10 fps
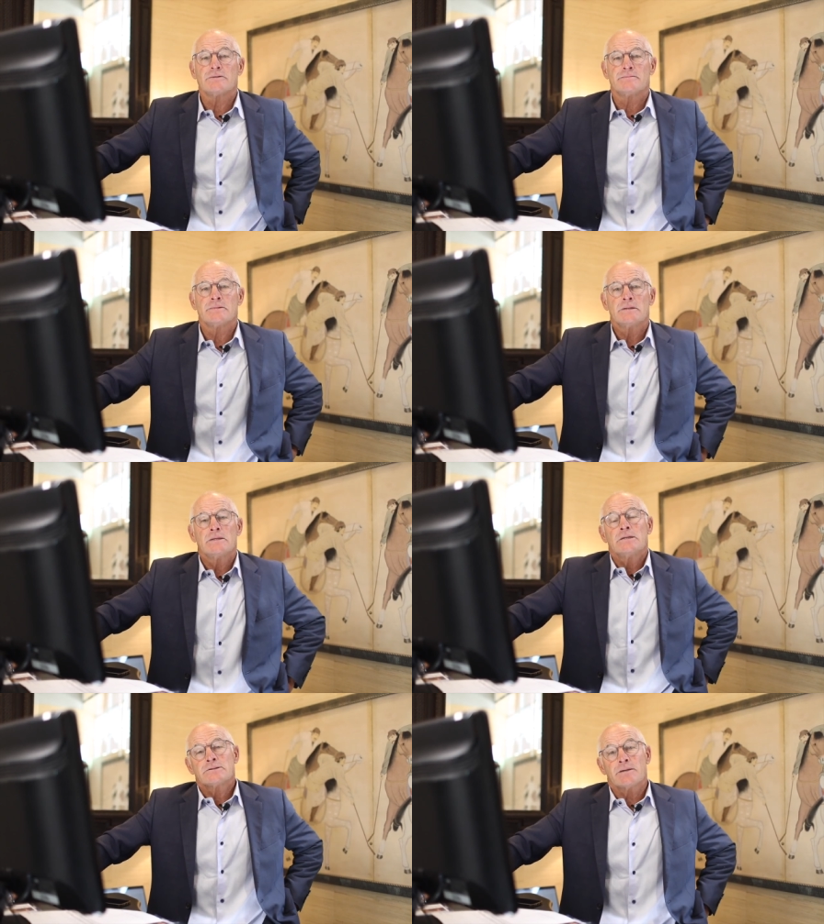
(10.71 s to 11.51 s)
And
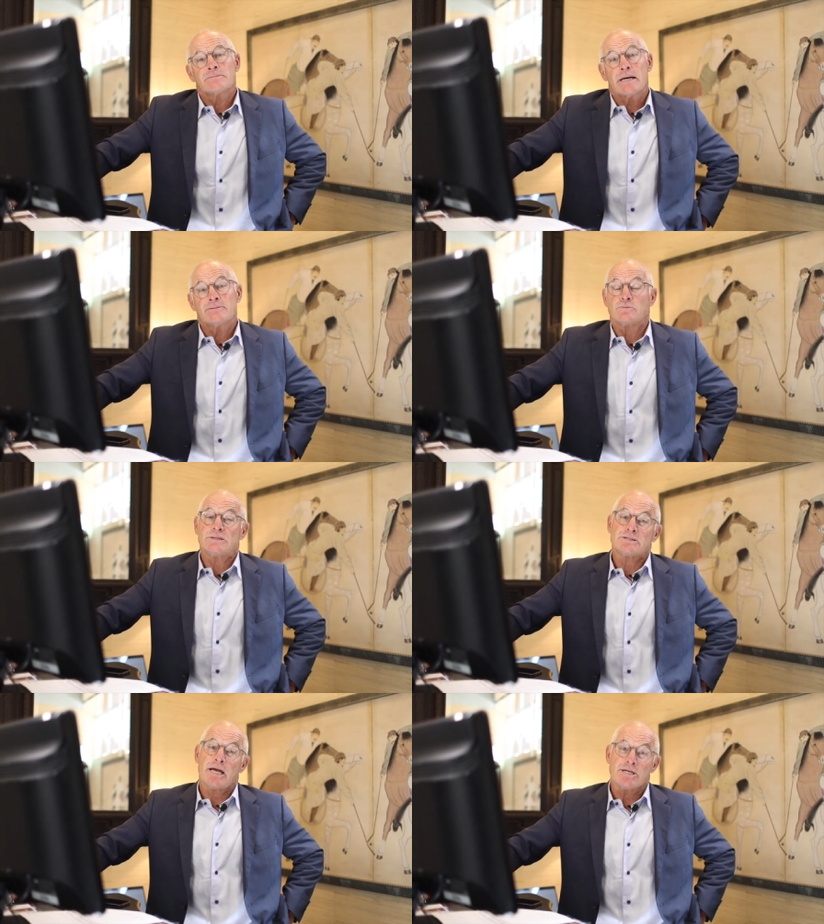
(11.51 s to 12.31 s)
sometimes we
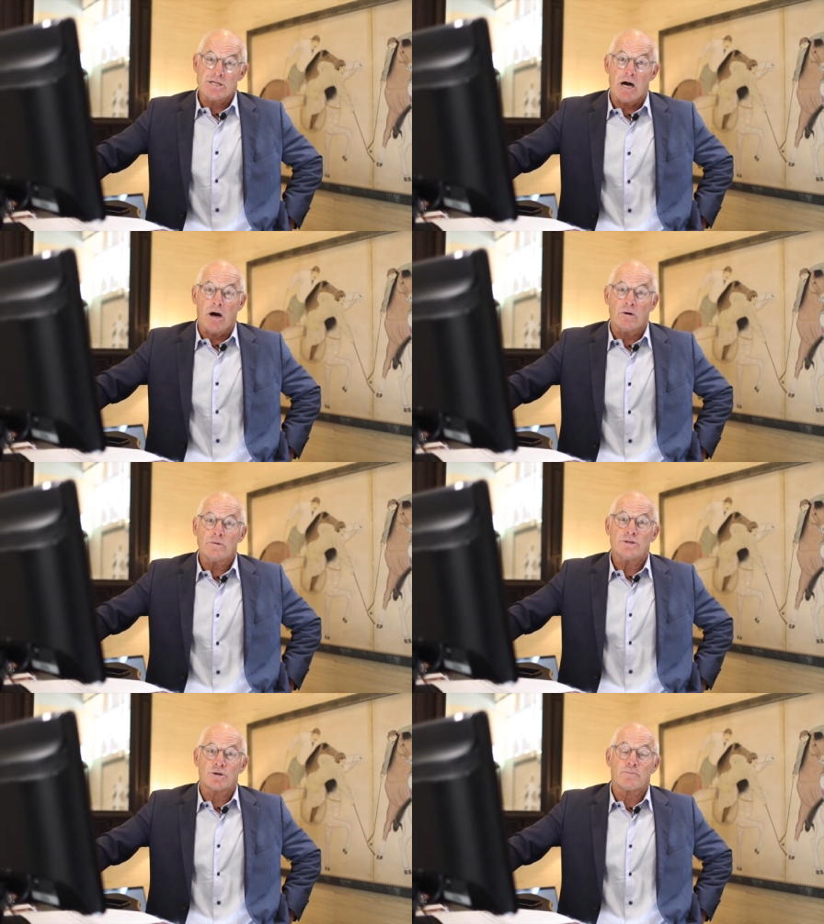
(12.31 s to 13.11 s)
say,
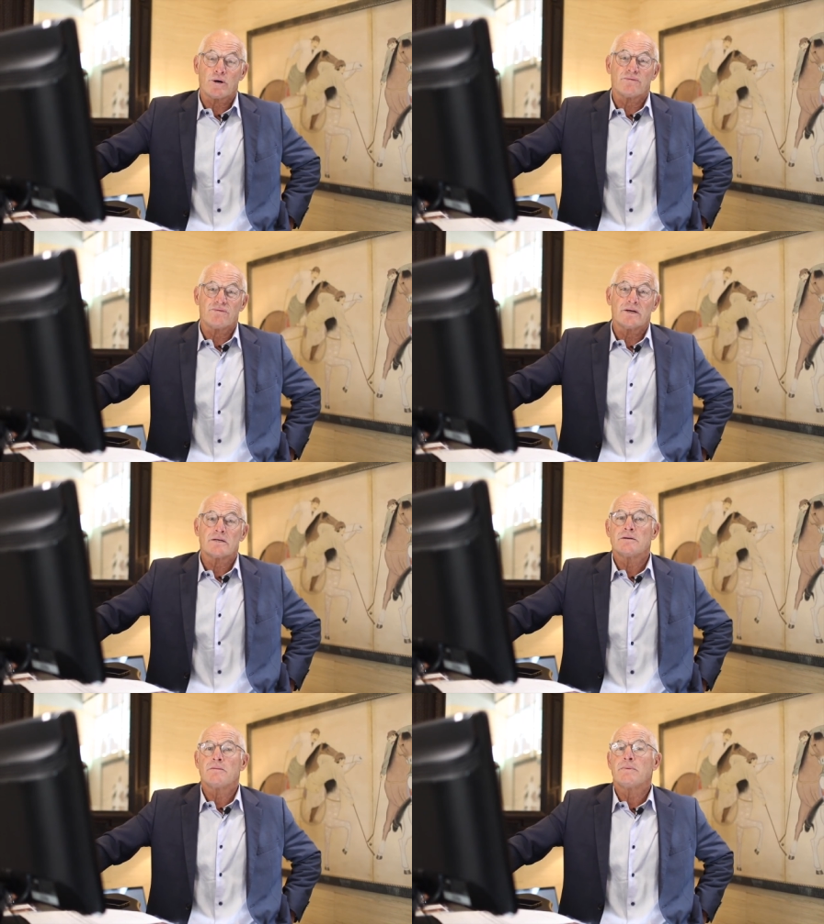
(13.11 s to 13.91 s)
no, you're perfect,
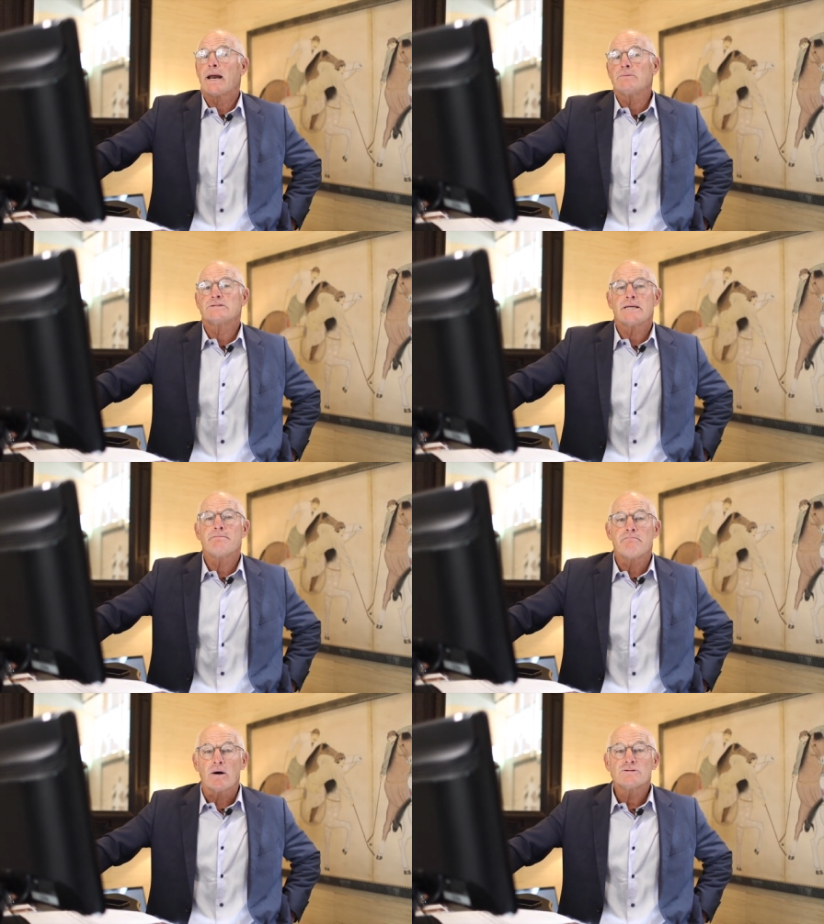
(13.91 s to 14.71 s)
but I would say
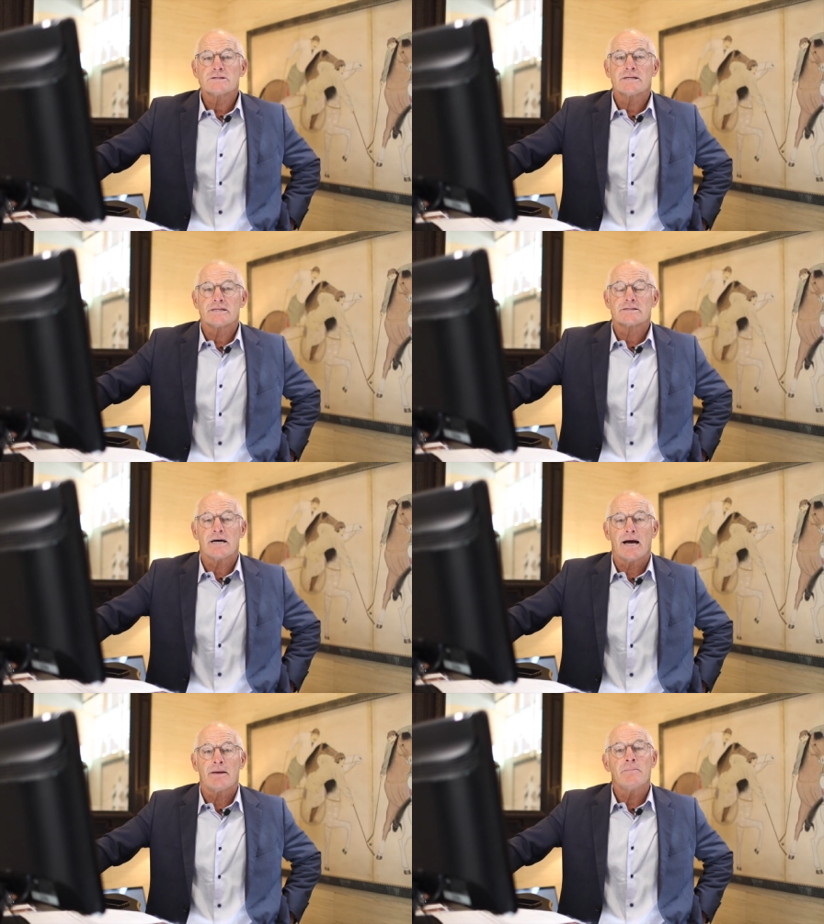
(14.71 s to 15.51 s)
most of the
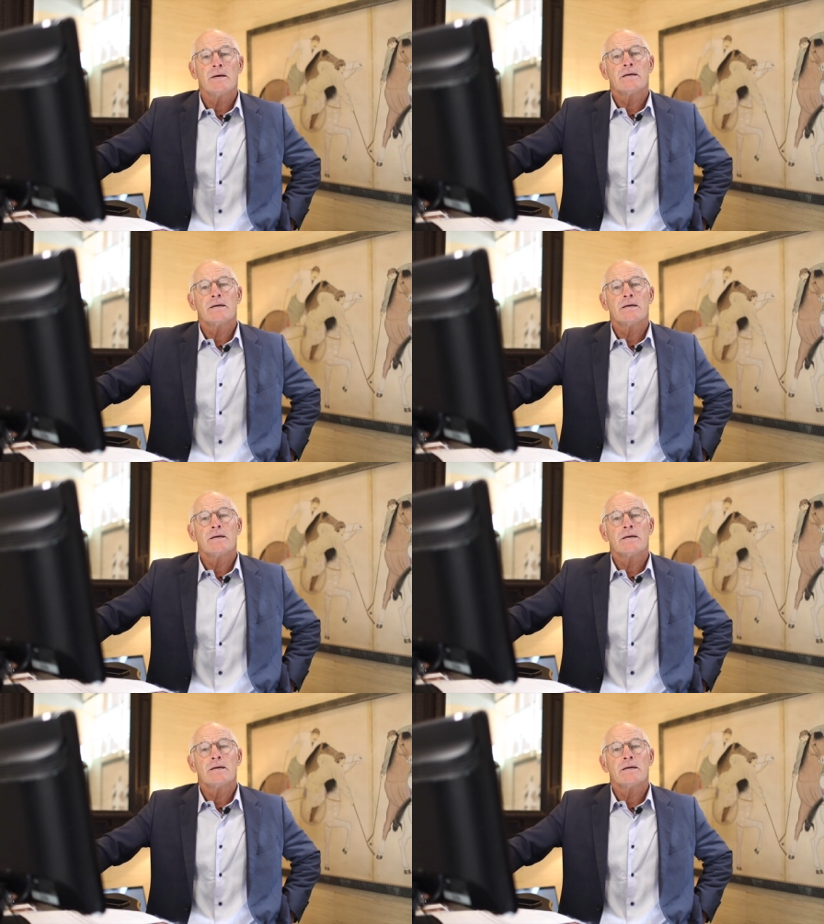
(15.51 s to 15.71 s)
time,